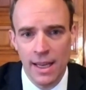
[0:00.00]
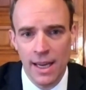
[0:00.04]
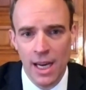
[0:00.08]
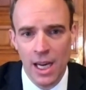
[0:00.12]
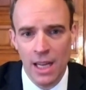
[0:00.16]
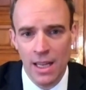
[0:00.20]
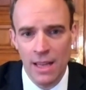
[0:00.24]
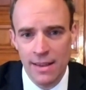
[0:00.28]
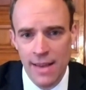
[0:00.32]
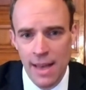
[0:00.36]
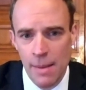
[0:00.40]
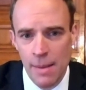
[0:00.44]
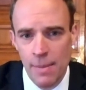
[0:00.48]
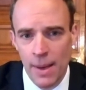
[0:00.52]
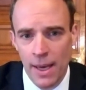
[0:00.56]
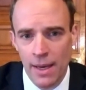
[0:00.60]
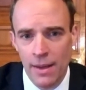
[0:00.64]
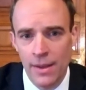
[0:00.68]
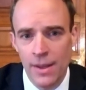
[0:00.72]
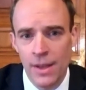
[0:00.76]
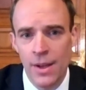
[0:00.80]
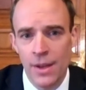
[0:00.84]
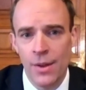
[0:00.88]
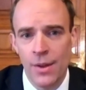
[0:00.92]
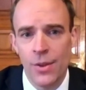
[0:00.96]
and condemning
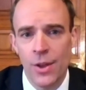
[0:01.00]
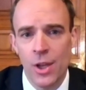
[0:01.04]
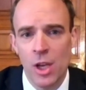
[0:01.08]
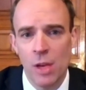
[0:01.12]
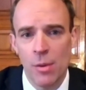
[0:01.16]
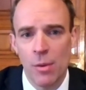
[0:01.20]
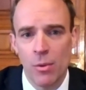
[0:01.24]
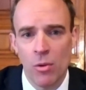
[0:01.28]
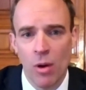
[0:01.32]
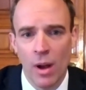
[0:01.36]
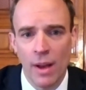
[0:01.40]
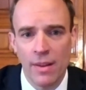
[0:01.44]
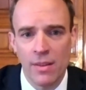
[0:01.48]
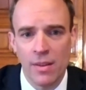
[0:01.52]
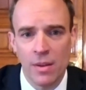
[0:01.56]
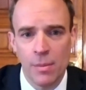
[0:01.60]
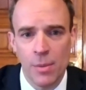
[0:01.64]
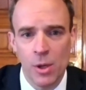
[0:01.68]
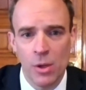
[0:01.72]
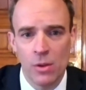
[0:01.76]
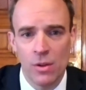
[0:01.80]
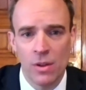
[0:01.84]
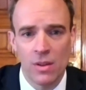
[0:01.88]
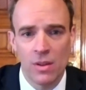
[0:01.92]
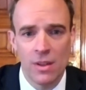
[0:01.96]
the human rights
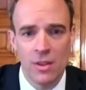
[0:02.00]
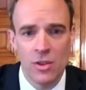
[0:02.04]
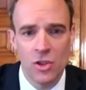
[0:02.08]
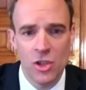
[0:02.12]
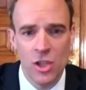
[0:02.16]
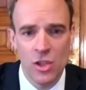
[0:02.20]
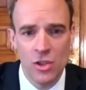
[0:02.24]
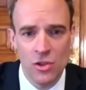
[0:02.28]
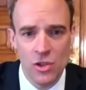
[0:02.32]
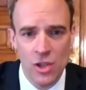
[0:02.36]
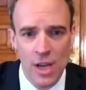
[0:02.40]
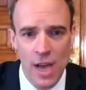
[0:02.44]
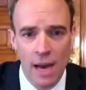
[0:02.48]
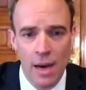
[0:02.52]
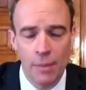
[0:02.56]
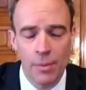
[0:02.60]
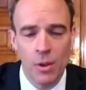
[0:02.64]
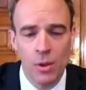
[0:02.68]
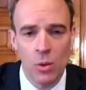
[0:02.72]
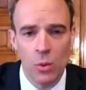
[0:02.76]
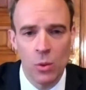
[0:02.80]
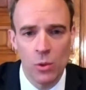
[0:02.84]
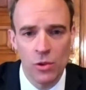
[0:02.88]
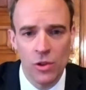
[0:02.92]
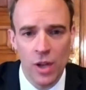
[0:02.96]
abuses in Xinjiang, but
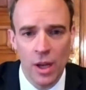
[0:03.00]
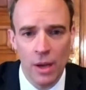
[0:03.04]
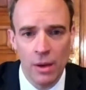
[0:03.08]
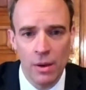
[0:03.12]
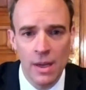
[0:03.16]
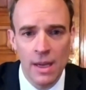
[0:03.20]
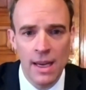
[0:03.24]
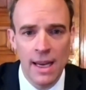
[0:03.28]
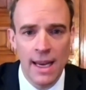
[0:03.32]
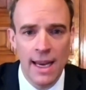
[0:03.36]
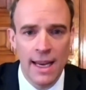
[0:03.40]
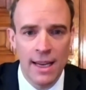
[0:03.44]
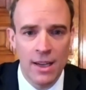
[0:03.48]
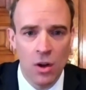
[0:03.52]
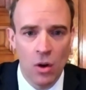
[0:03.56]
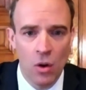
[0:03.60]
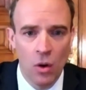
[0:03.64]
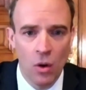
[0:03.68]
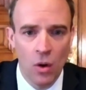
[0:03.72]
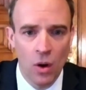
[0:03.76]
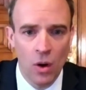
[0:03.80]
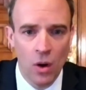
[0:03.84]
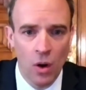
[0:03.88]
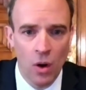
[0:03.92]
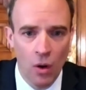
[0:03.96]
also in
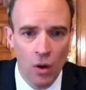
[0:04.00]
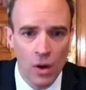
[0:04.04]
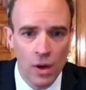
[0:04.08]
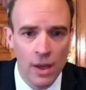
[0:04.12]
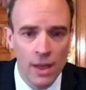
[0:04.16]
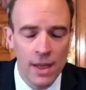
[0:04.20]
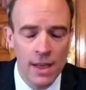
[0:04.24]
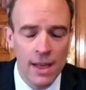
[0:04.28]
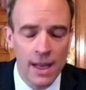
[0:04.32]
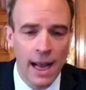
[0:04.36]
Hong Kong.